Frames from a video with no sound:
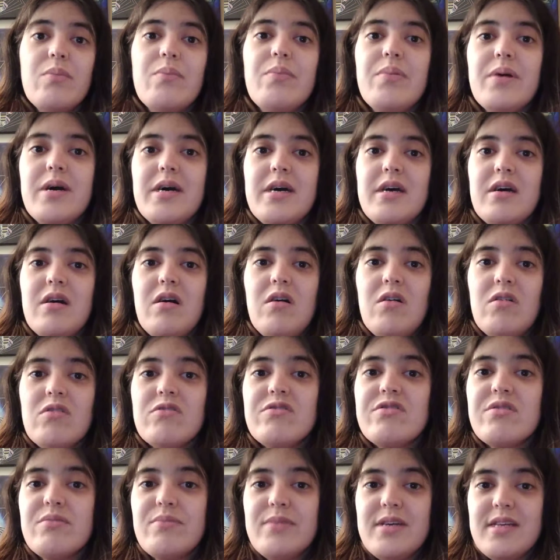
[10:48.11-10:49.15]
but
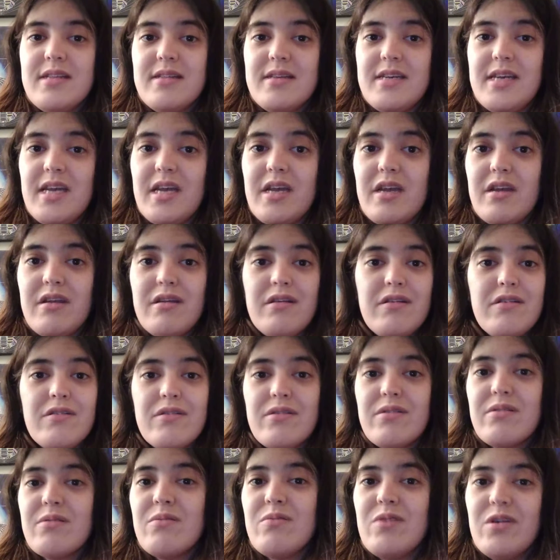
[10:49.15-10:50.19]
ultimately
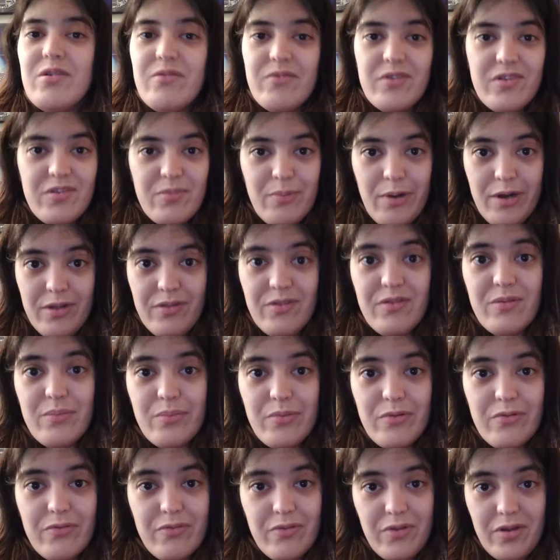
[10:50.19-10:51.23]
you're the one
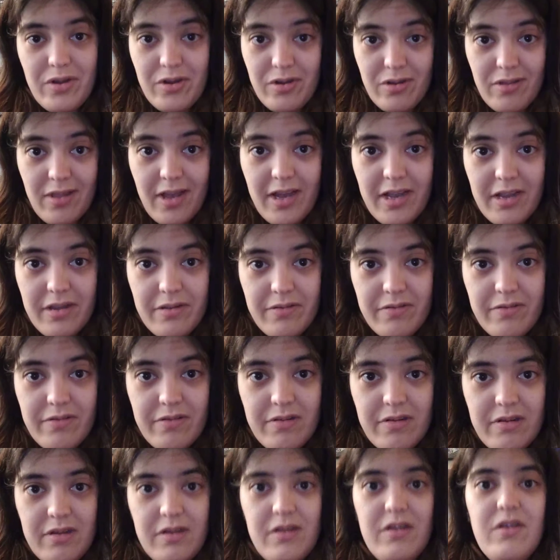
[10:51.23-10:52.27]
responsible for your life.
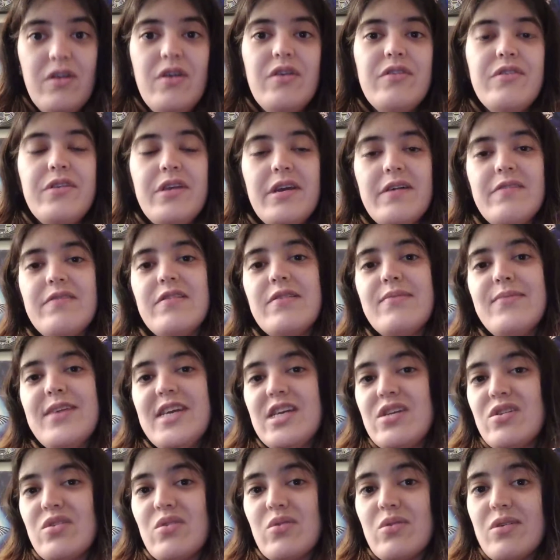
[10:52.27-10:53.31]
So you have to
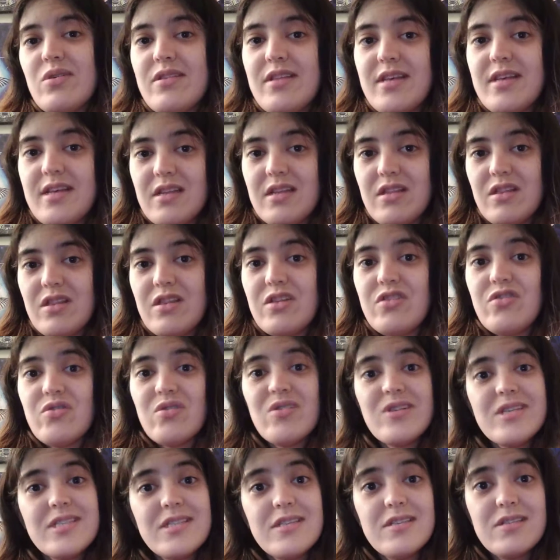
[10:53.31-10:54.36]
make sure that the
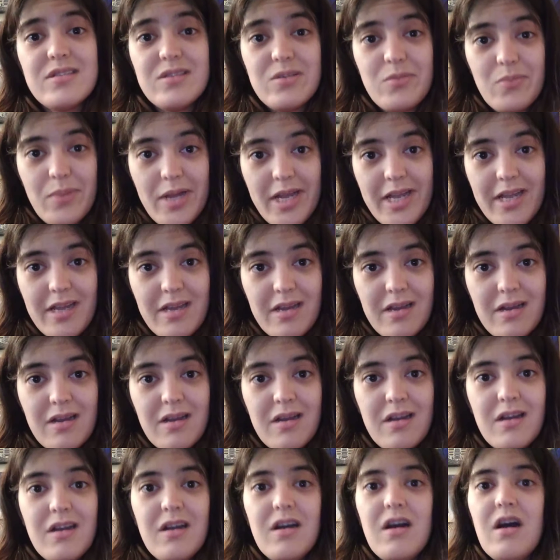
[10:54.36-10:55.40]
choices you make
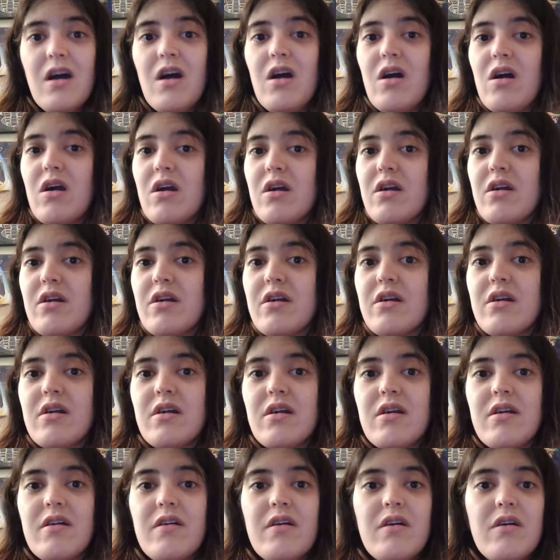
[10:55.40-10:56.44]
are
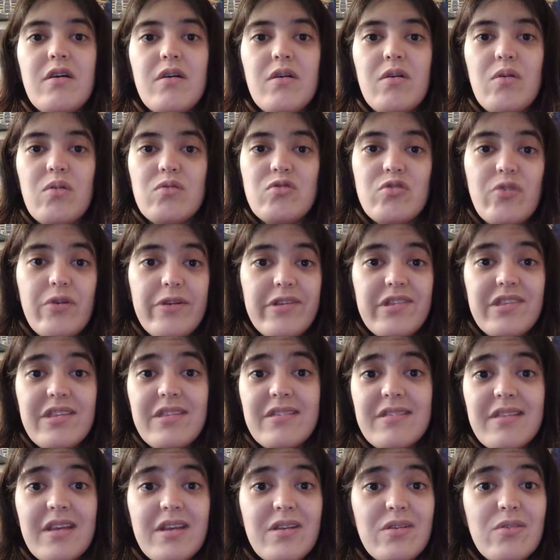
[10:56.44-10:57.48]
choices
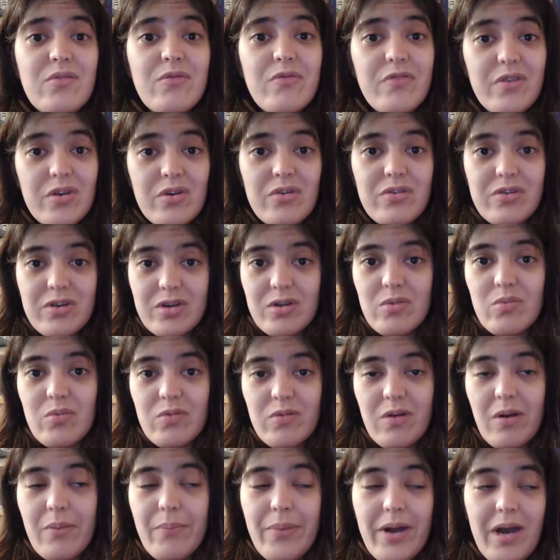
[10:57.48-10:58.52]
that you feel good
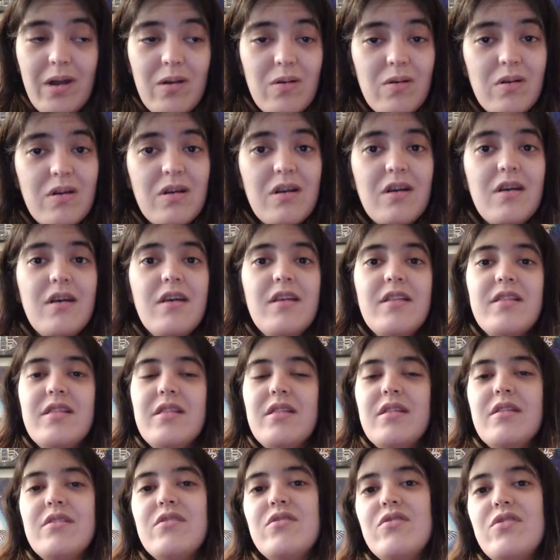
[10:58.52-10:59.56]
about.
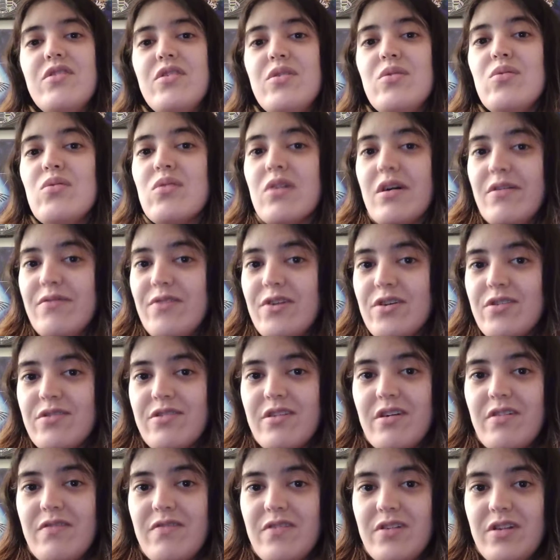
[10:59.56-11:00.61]
Do you love
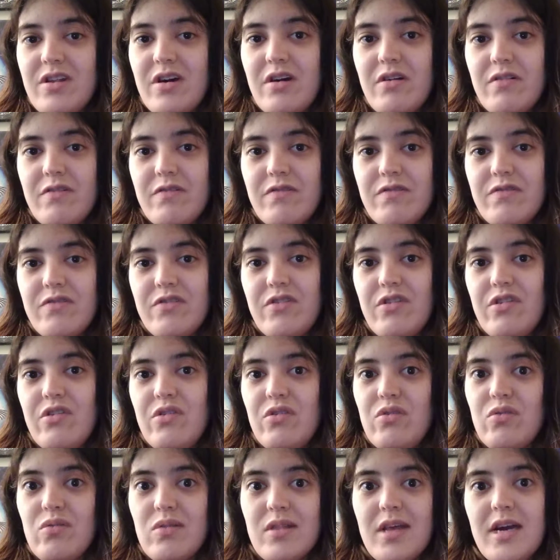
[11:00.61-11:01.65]
yourself enough
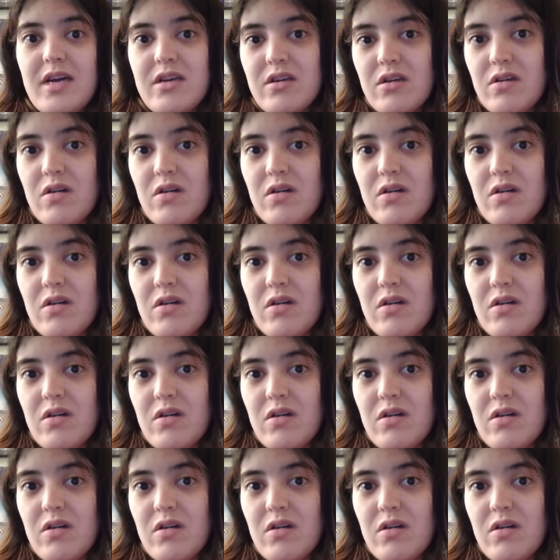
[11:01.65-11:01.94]
to let